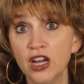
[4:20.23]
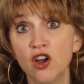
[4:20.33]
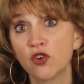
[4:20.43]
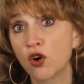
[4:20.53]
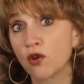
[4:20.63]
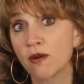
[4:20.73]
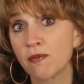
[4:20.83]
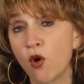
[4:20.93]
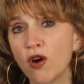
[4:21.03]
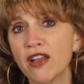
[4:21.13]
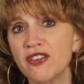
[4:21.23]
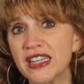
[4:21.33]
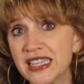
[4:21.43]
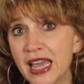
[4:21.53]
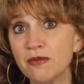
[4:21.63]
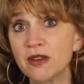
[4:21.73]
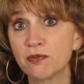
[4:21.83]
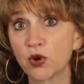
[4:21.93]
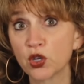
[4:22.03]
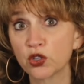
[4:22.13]
for a report of an attempted
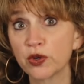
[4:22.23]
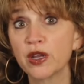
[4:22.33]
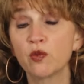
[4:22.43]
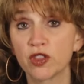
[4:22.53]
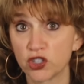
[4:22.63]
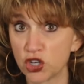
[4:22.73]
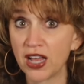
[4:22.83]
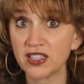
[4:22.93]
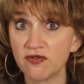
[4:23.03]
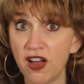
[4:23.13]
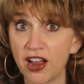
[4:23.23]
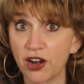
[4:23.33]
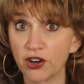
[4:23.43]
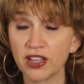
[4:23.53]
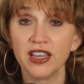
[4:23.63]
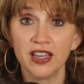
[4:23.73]
burglary with shots fired.